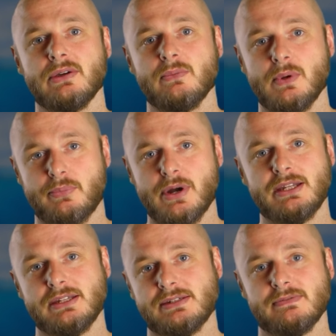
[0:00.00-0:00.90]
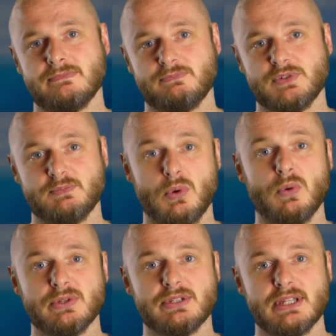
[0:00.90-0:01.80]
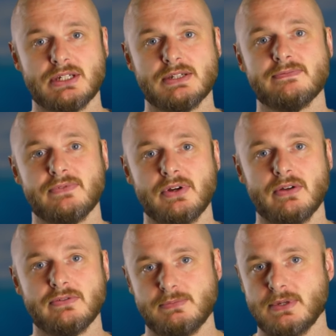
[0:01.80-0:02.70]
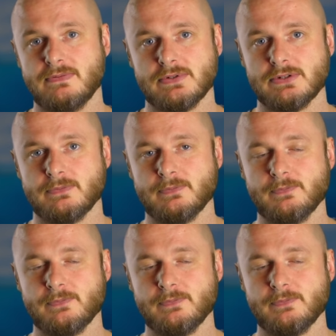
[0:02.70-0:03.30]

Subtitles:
when practicing sports such as freedive spearfishing.